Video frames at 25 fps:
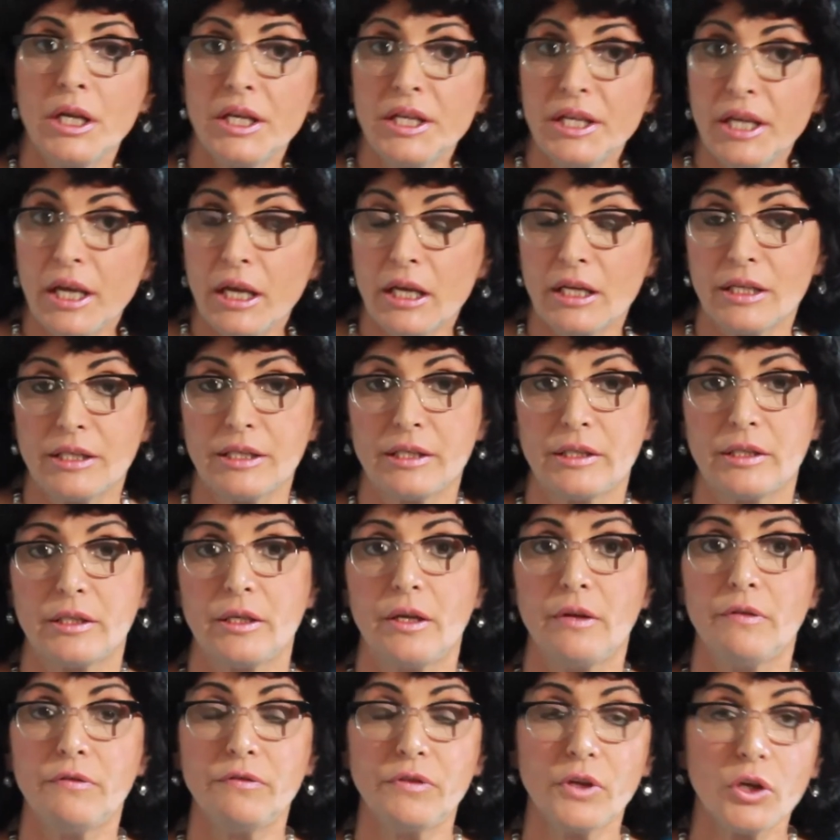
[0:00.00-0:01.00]

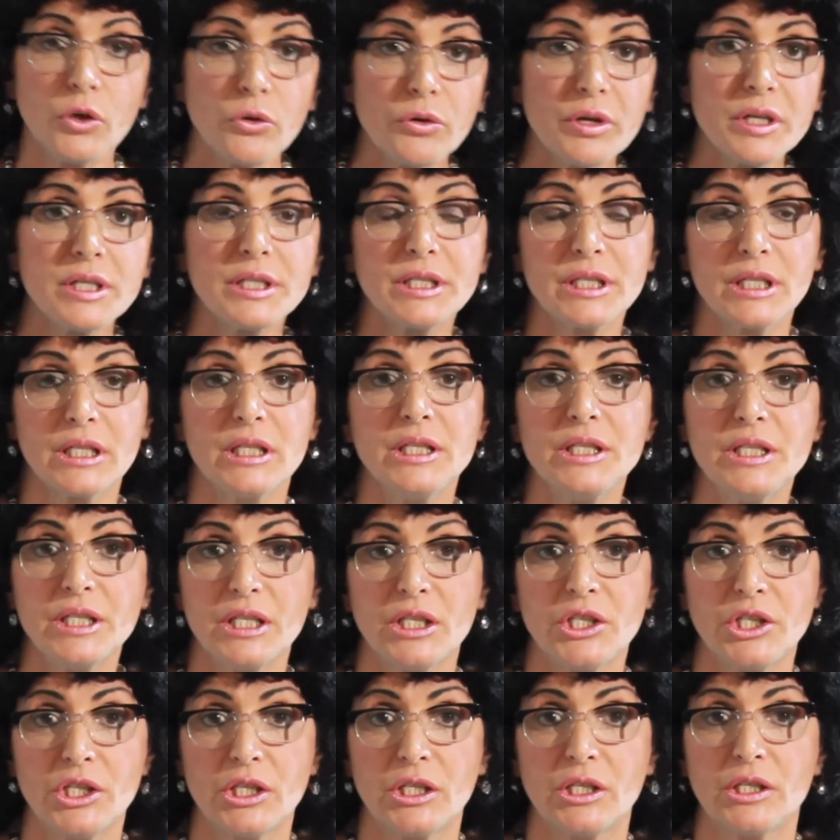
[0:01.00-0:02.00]
Yes. Various
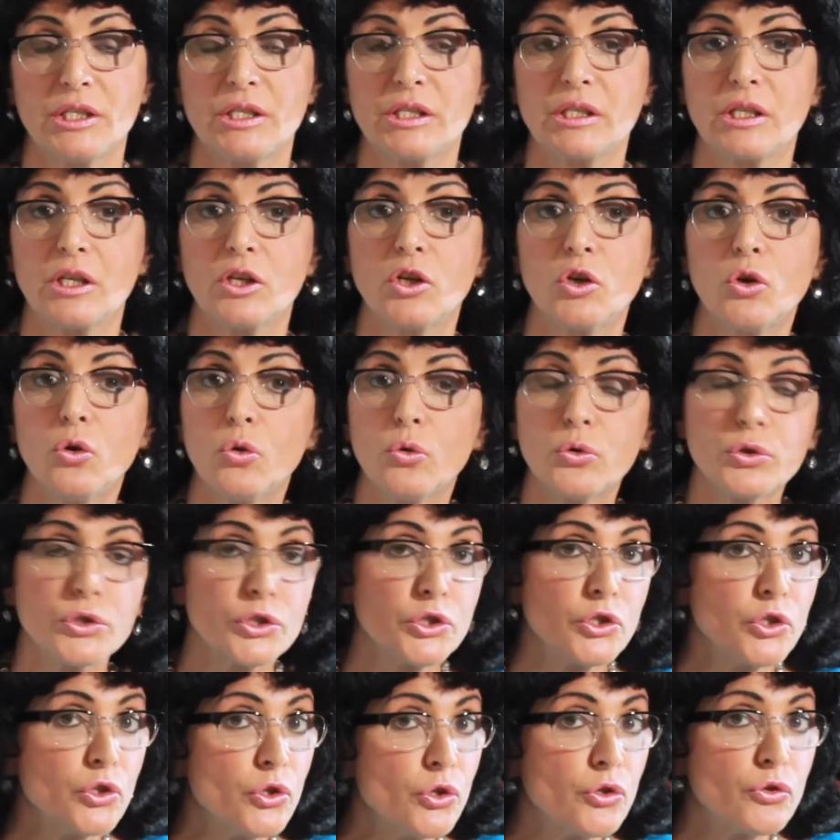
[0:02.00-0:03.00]
conditions can
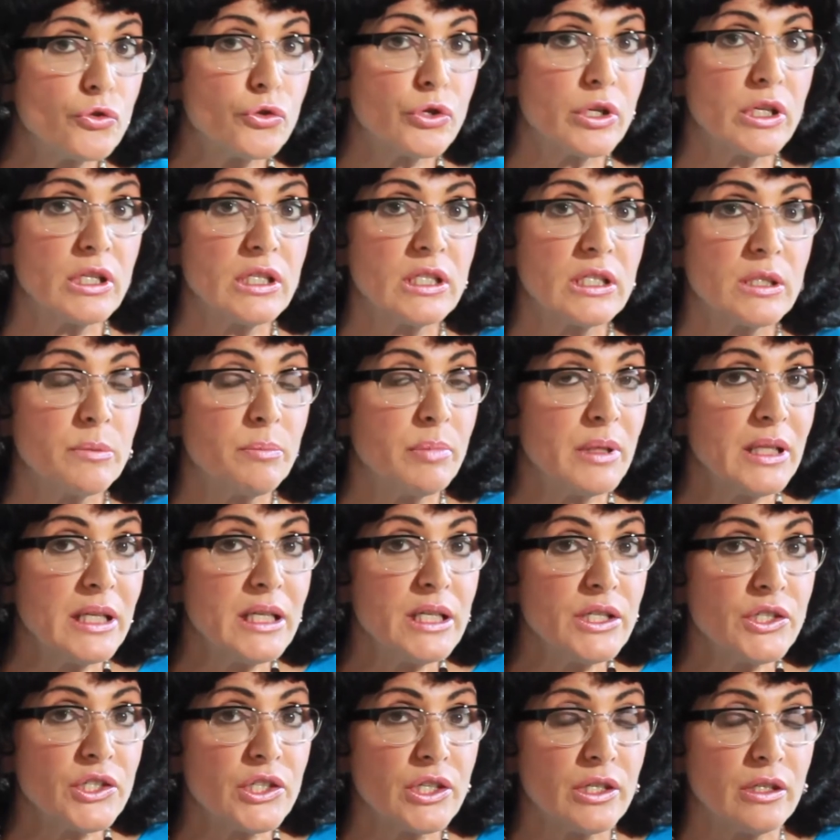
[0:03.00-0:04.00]
cause nutrient
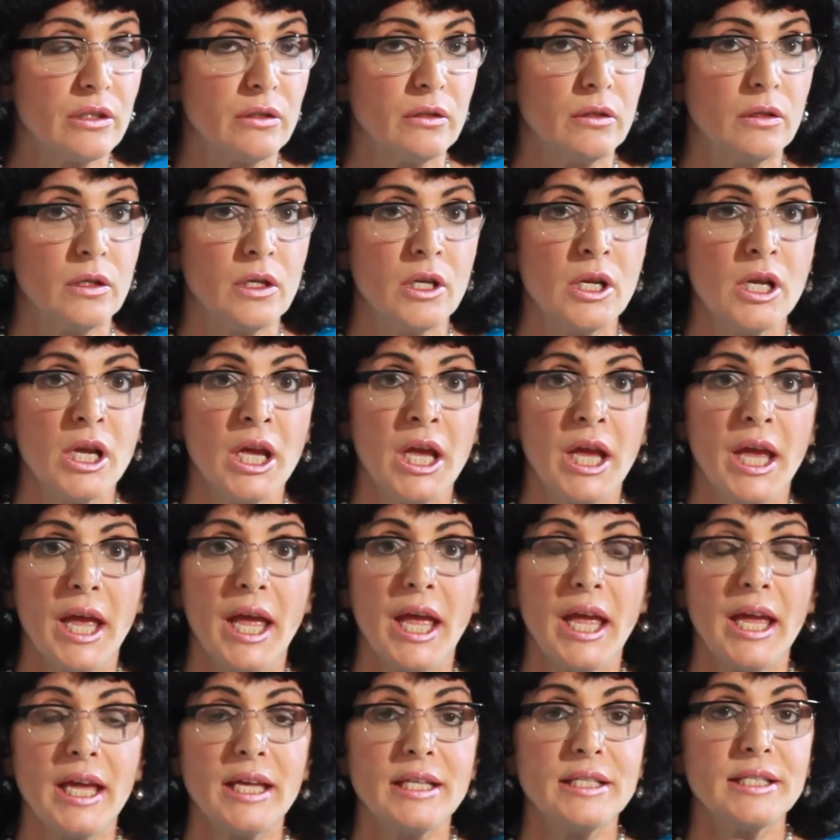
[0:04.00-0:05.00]
depletion,
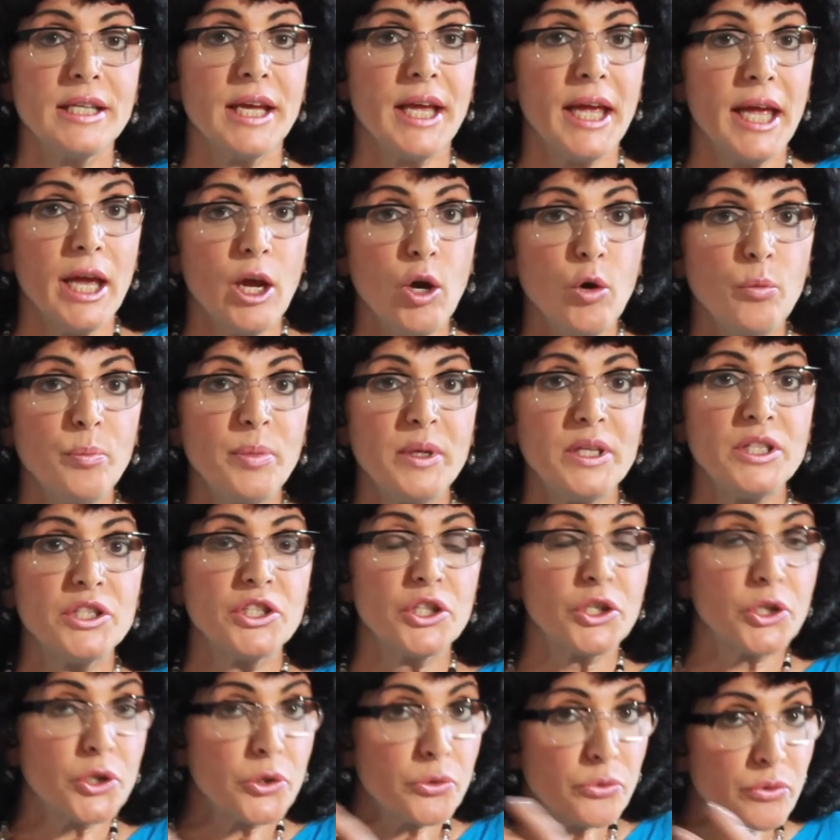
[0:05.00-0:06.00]
and helping
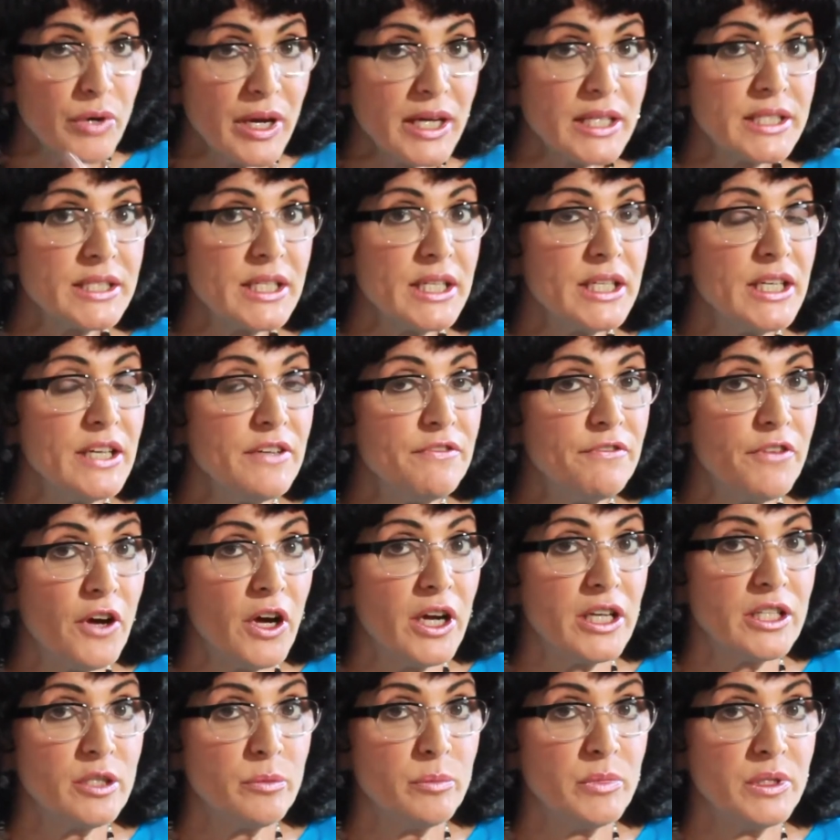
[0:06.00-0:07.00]
to correct any
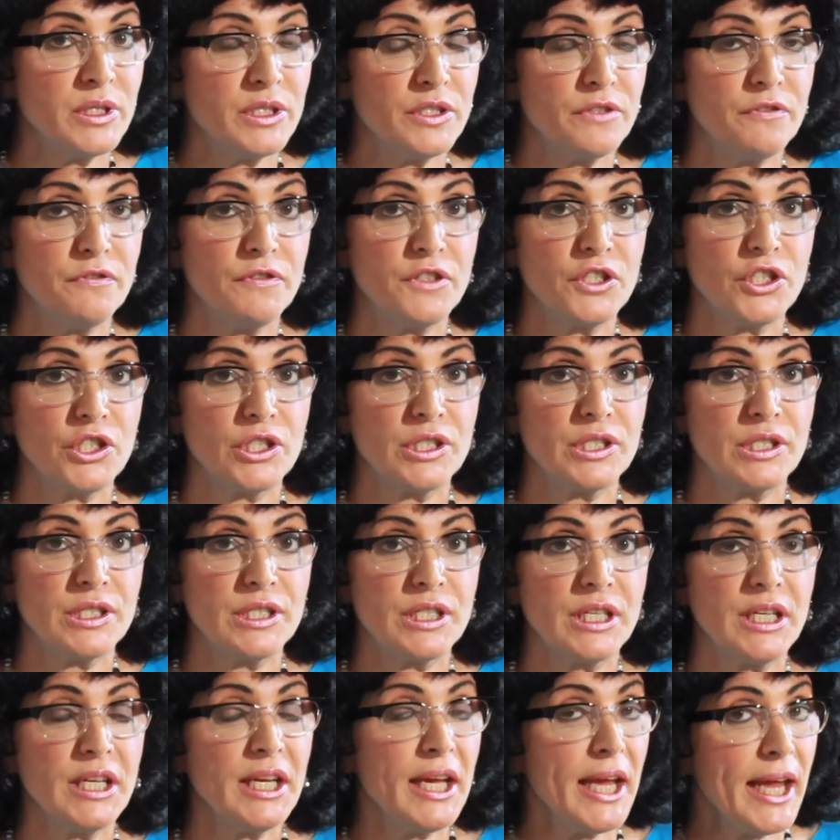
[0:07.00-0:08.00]
vitamin
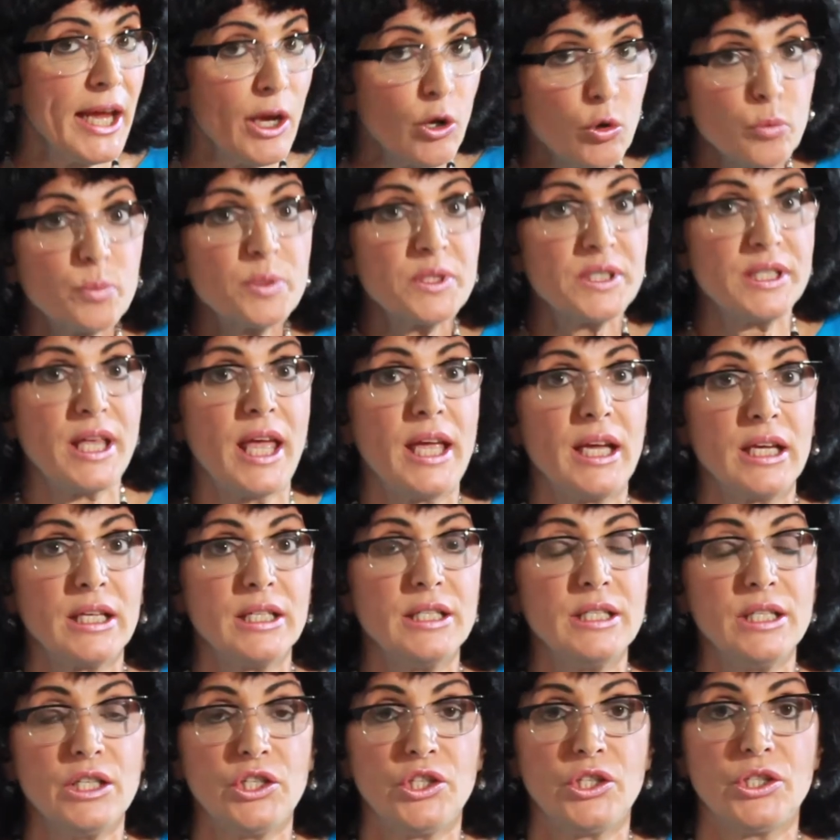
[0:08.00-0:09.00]
deficiency helps that
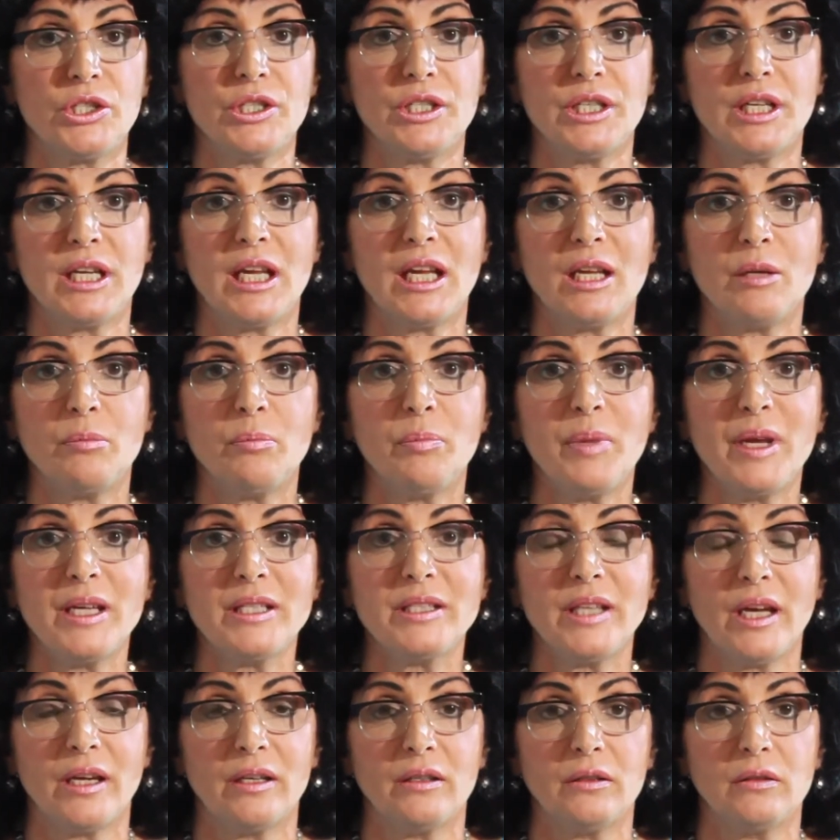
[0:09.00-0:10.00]
condition to get
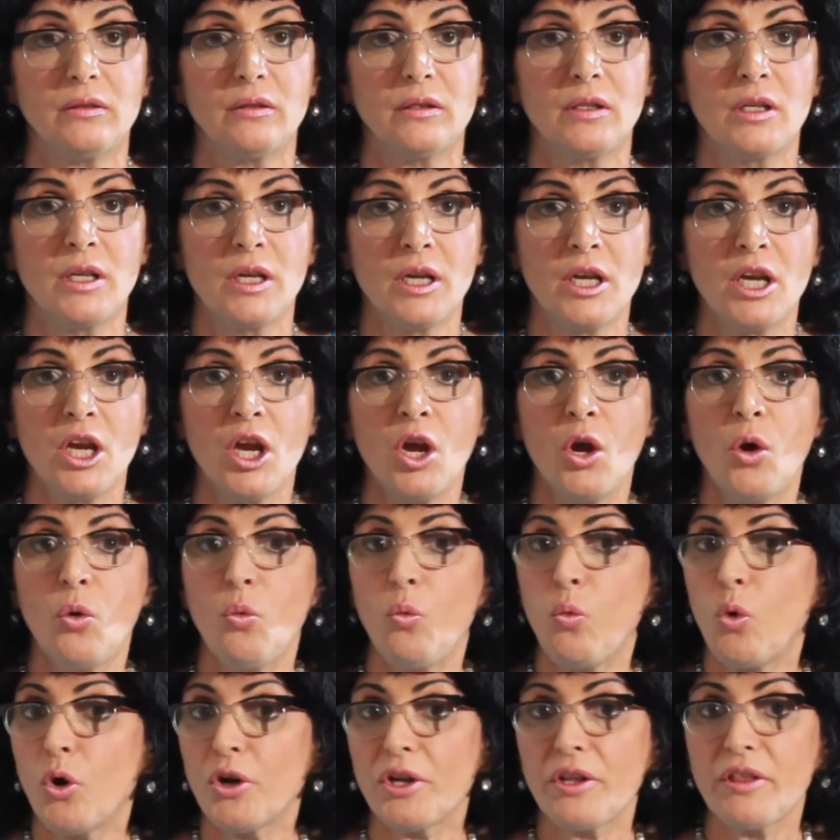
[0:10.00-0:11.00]
better.
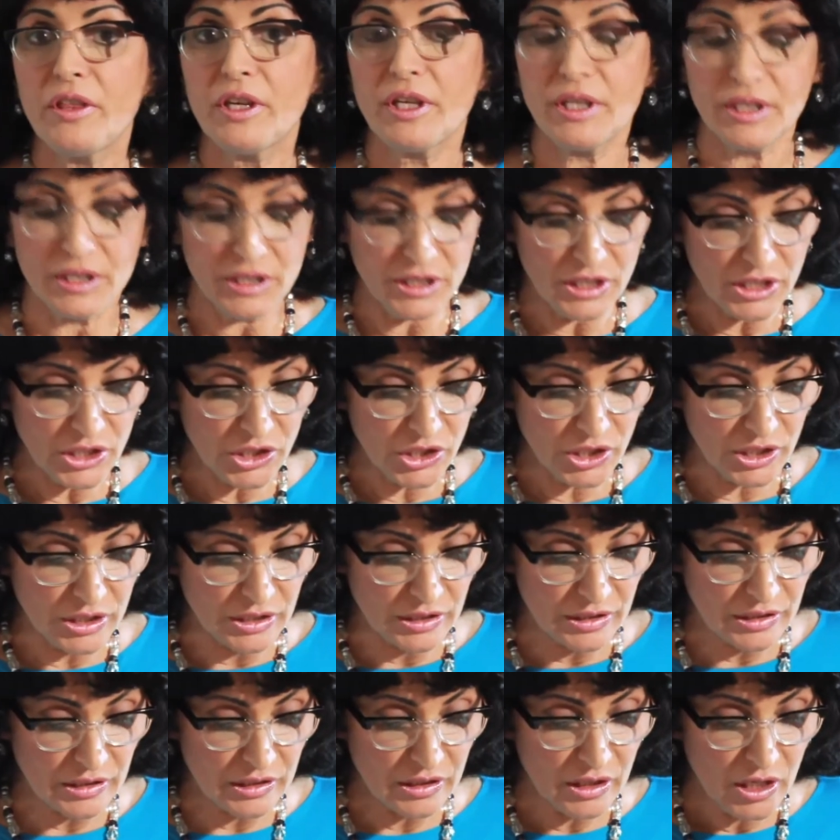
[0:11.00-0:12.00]
What are the
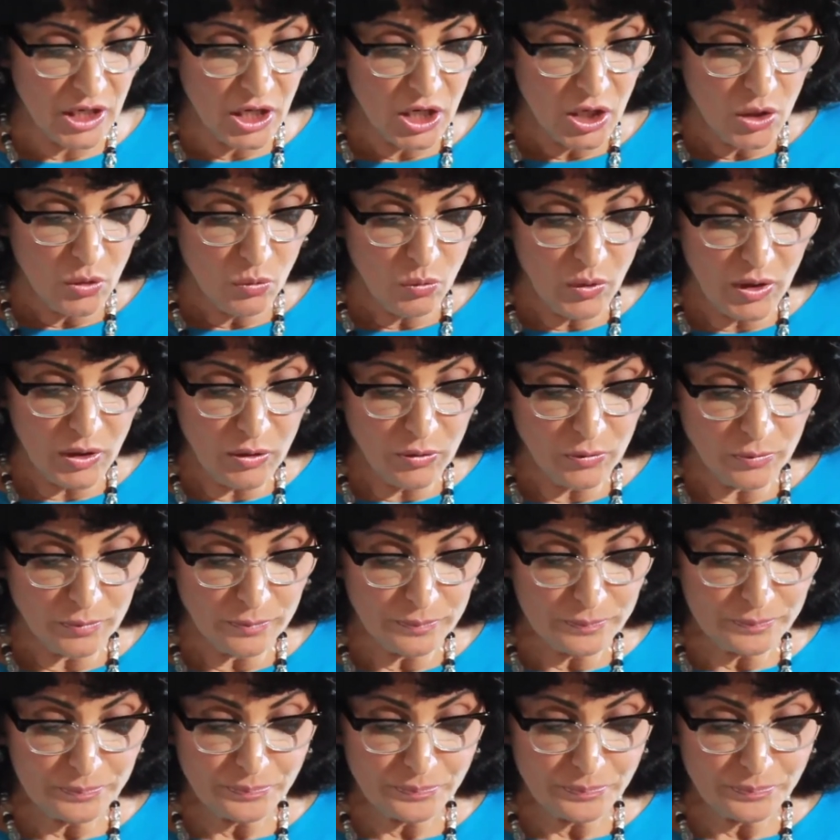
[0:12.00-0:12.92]
conditions? Well,